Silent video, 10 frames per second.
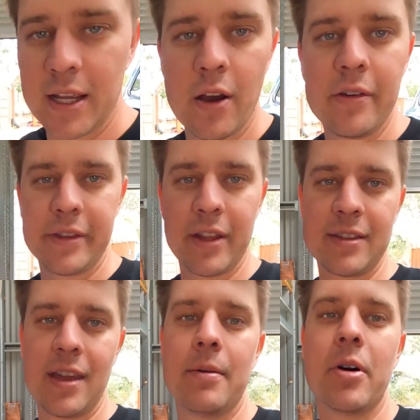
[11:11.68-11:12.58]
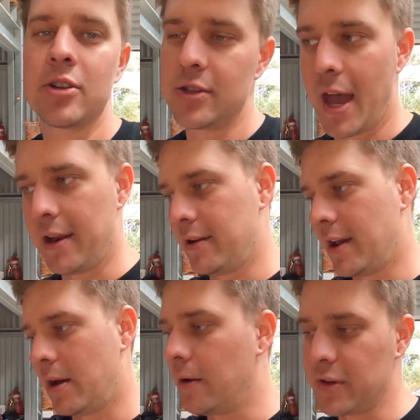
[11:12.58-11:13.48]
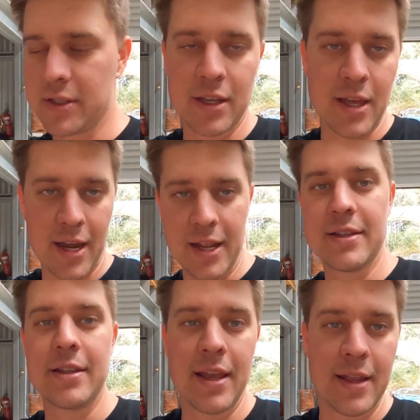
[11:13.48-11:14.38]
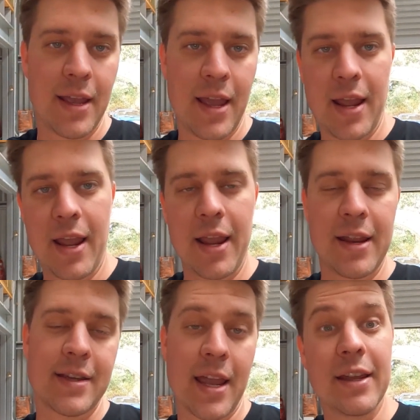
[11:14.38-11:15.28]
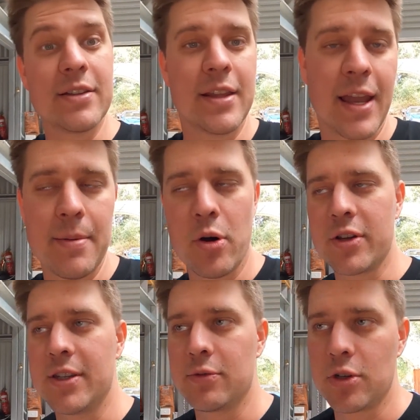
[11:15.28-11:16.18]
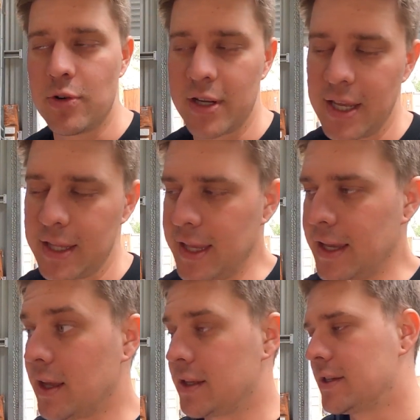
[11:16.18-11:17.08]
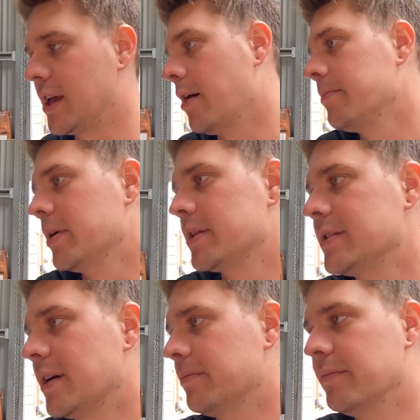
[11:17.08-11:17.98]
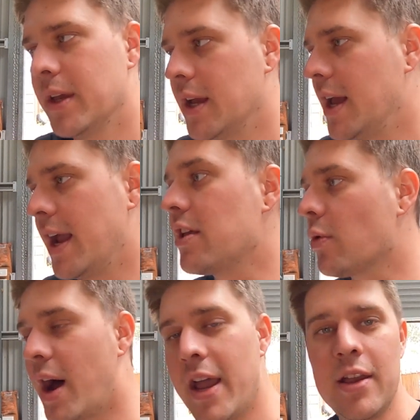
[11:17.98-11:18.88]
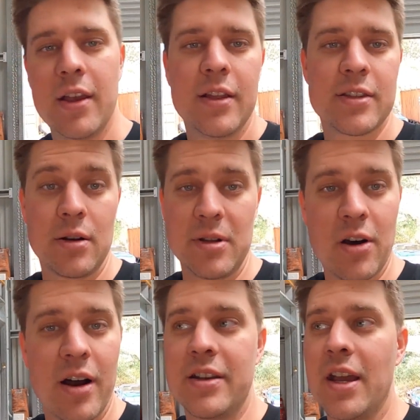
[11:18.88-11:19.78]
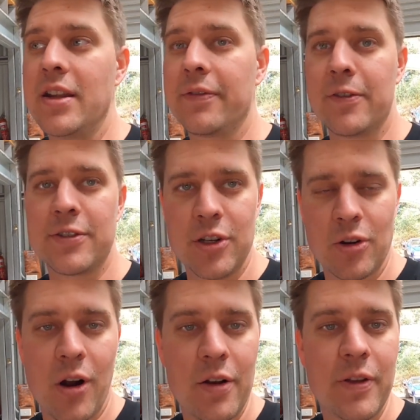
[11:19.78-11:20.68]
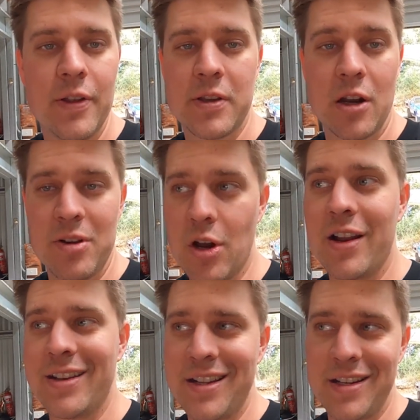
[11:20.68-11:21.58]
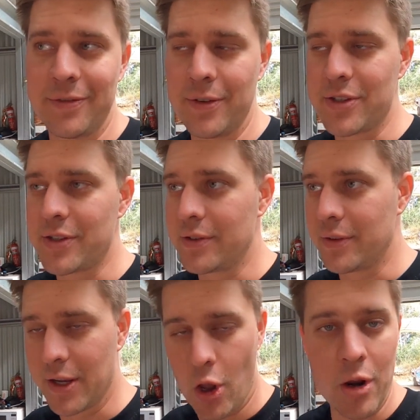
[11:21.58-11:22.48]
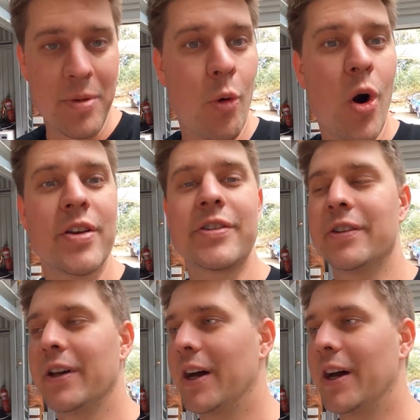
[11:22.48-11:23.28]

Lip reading: he knows that that's how much that, obviously that intake into the airbox is restricting the setup. But either way, it's gonna be night and day difference to drive. It's gonna be night and day difference economy-wise.